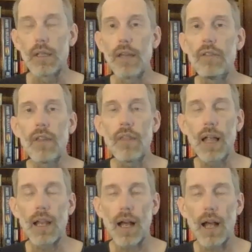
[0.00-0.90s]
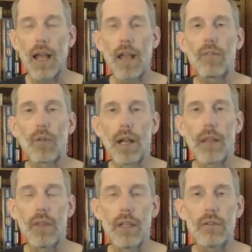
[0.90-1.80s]
Given that I have
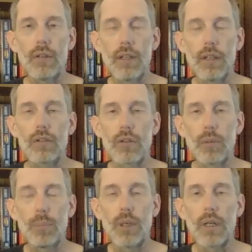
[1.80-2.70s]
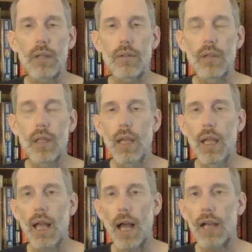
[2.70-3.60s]
read these additional books,
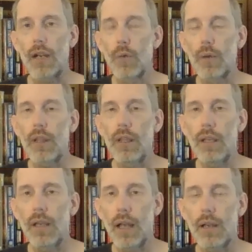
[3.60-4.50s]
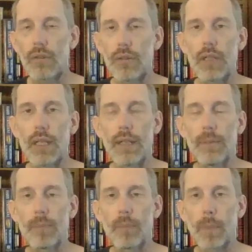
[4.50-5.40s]
I can really kind of see